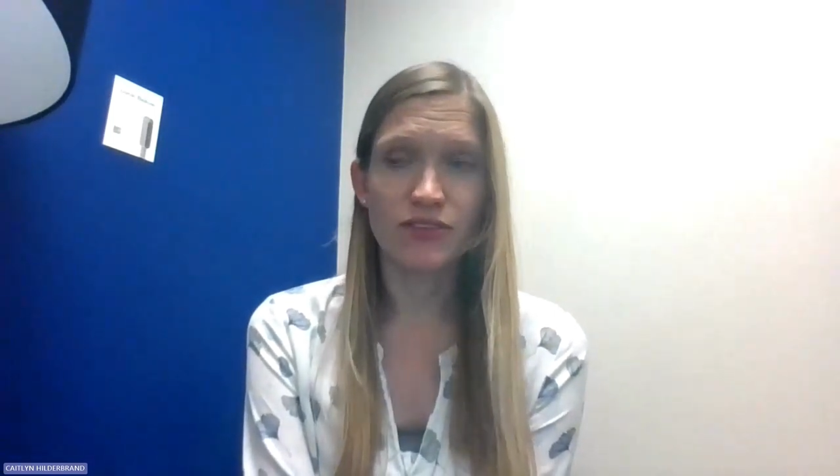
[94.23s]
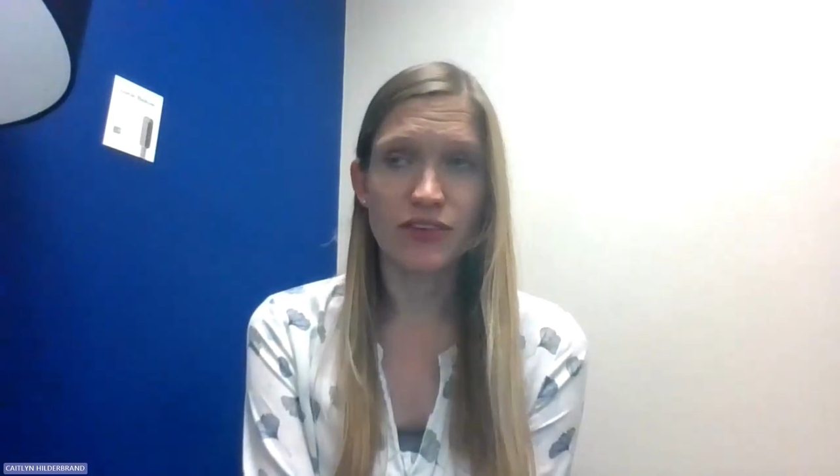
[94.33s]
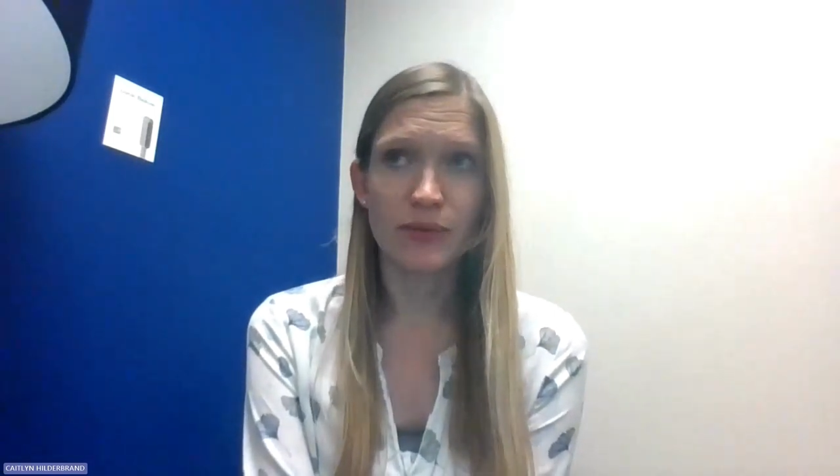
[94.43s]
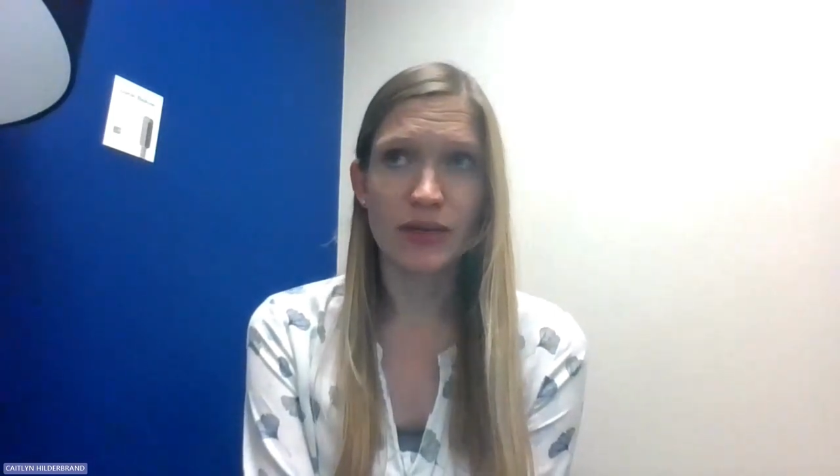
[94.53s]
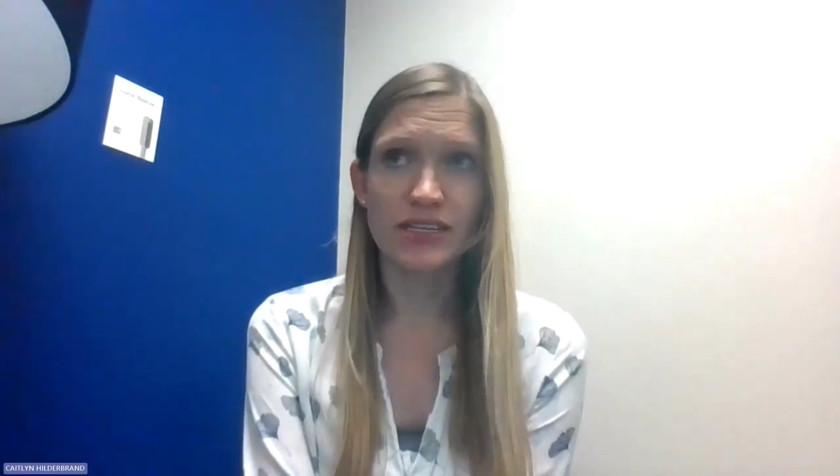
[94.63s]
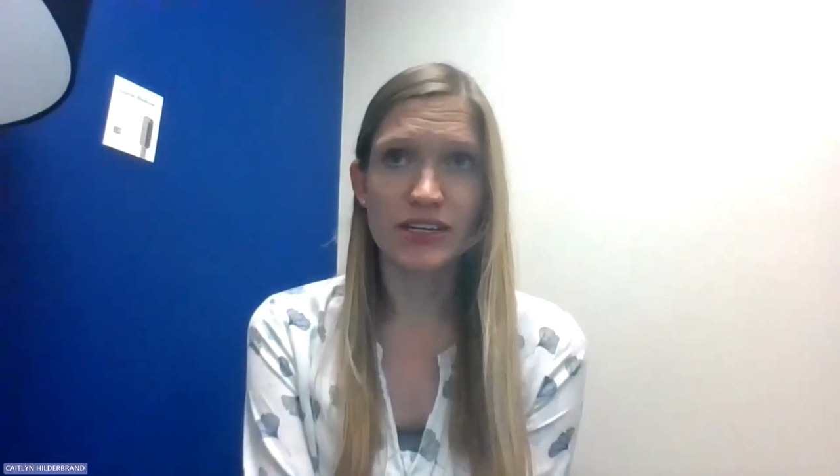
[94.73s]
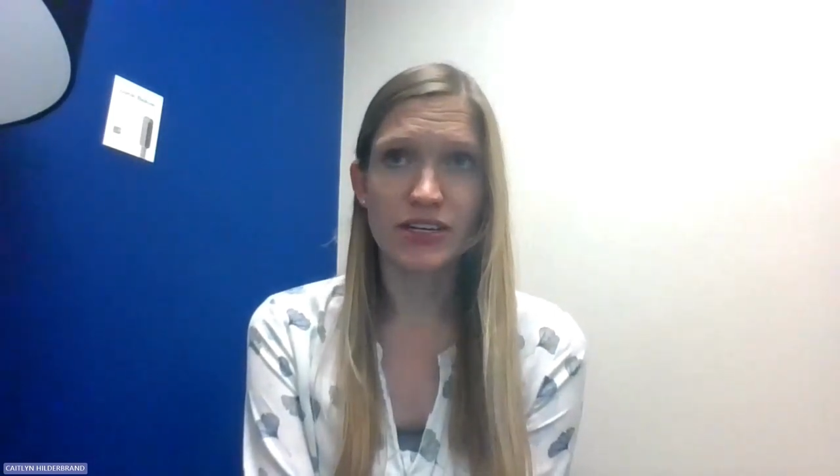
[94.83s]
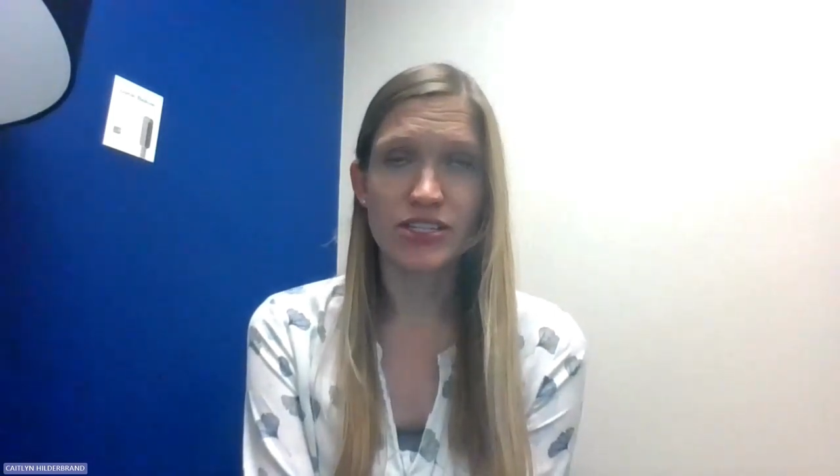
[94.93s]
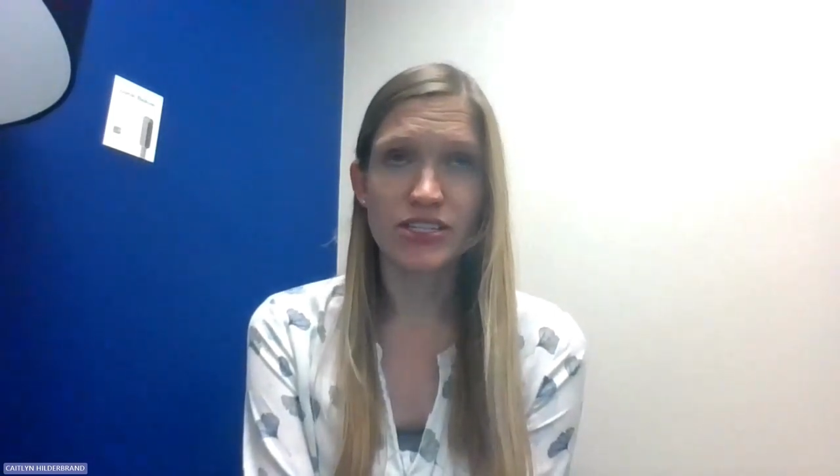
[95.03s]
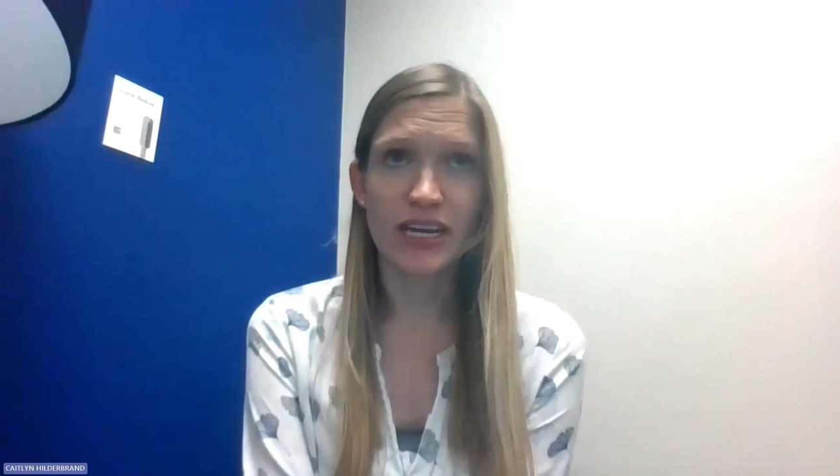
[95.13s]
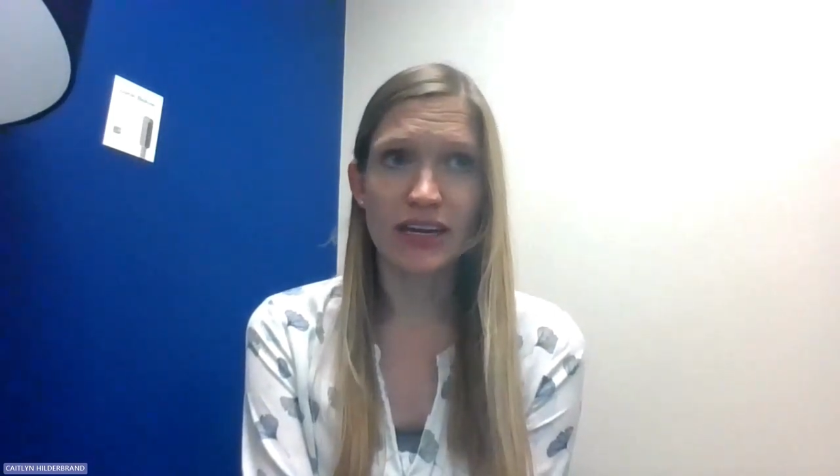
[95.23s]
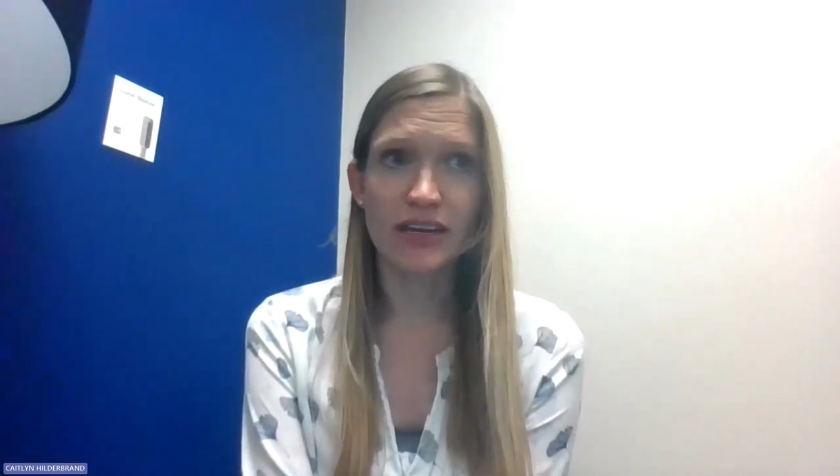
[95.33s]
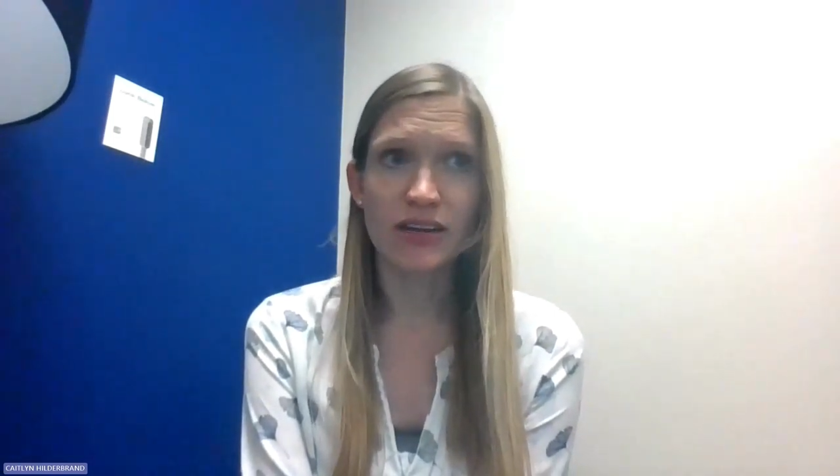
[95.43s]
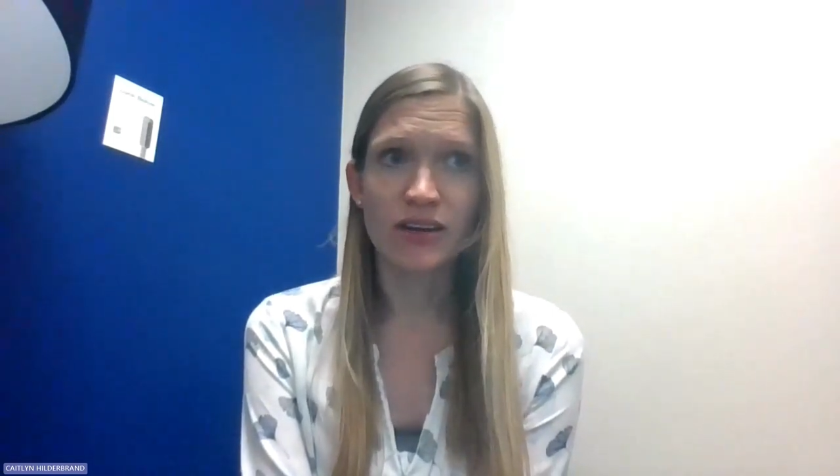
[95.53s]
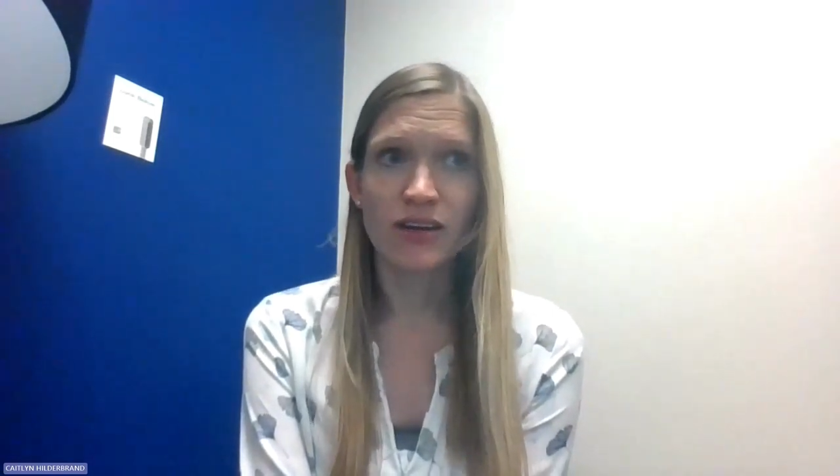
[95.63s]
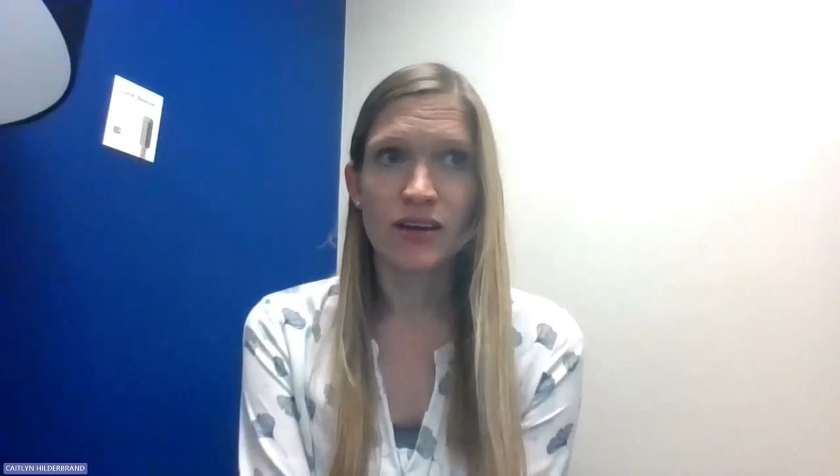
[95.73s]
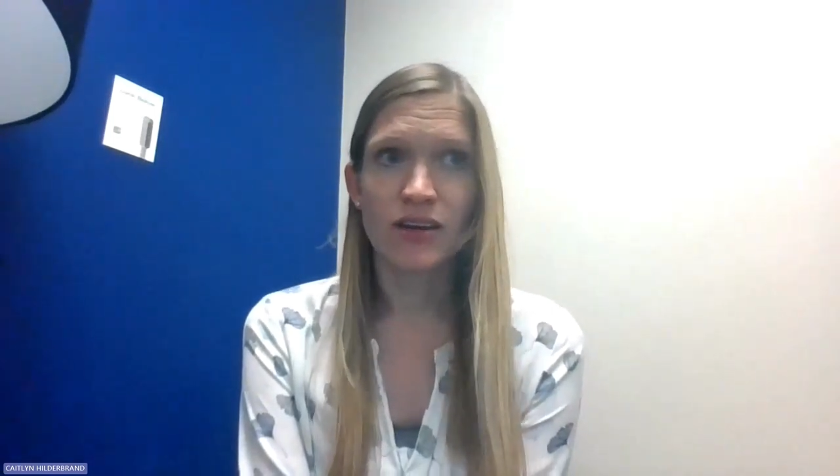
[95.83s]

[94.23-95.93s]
for me to understand